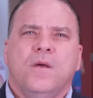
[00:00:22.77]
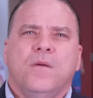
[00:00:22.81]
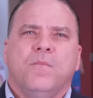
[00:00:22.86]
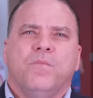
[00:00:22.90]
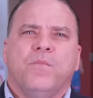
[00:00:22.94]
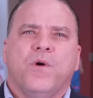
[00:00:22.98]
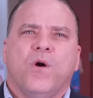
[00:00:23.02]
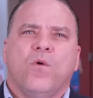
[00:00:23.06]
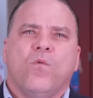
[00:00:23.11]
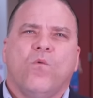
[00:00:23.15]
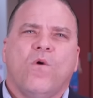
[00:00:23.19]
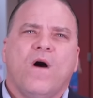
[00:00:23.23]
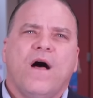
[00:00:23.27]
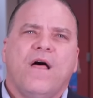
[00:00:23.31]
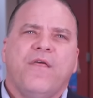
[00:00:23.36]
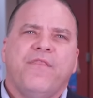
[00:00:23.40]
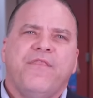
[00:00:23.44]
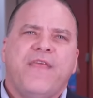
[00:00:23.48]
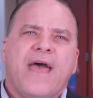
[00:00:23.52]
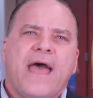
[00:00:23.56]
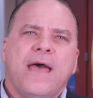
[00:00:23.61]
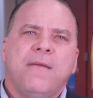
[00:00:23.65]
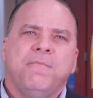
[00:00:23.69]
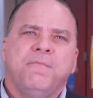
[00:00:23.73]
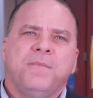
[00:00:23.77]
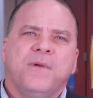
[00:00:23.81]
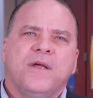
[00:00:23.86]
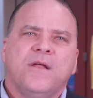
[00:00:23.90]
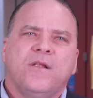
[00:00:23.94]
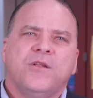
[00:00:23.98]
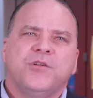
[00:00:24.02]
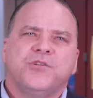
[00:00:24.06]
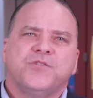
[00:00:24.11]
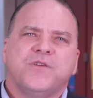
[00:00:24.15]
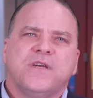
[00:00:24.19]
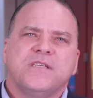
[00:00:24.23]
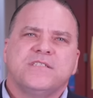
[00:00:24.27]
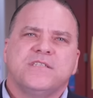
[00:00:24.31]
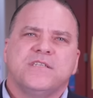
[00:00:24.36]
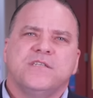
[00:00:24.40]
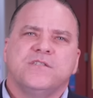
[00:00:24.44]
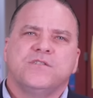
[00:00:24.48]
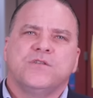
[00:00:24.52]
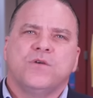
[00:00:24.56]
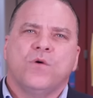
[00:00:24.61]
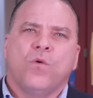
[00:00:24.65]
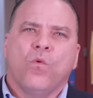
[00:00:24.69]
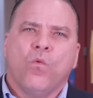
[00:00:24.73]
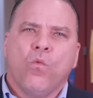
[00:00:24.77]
But while that bill addresses